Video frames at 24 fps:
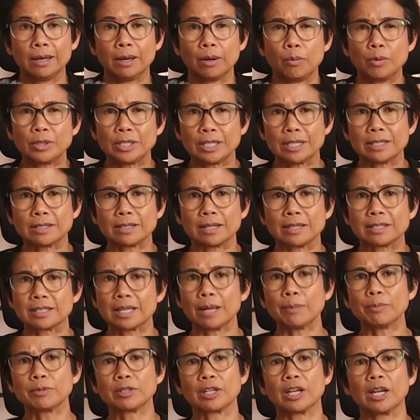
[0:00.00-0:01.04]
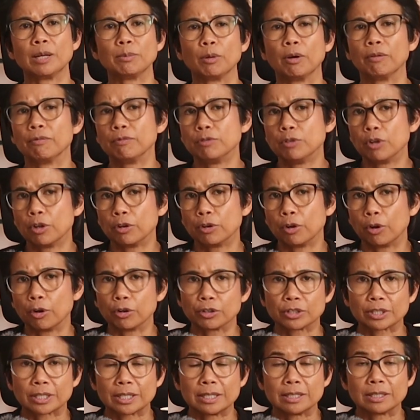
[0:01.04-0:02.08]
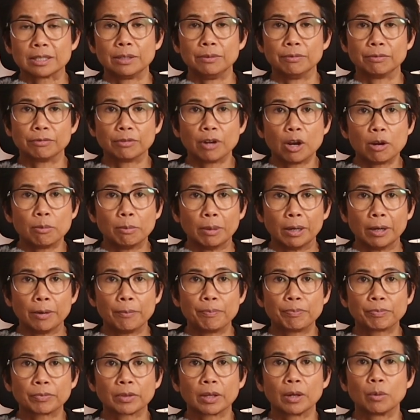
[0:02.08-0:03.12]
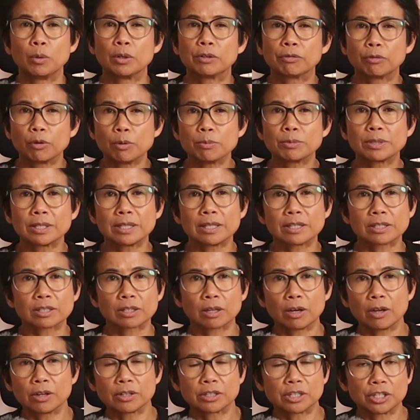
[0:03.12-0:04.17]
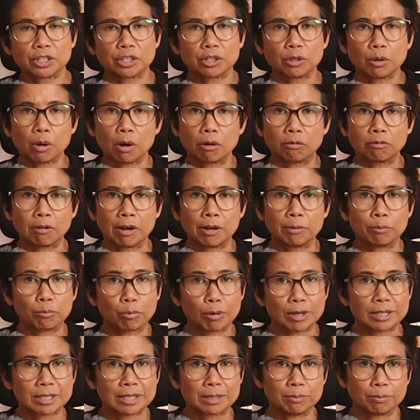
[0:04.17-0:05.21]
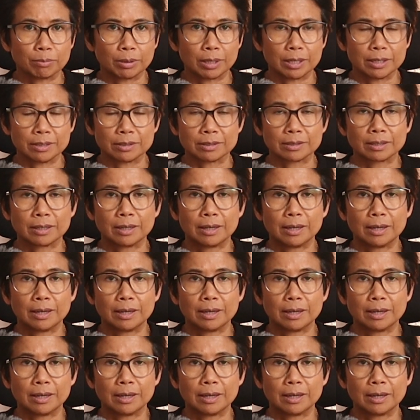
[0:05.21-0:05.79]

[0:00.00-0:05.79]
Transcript: which is a subtype of non-Hodgkin's lymphoma, which forms in the scar tissue around breast implants.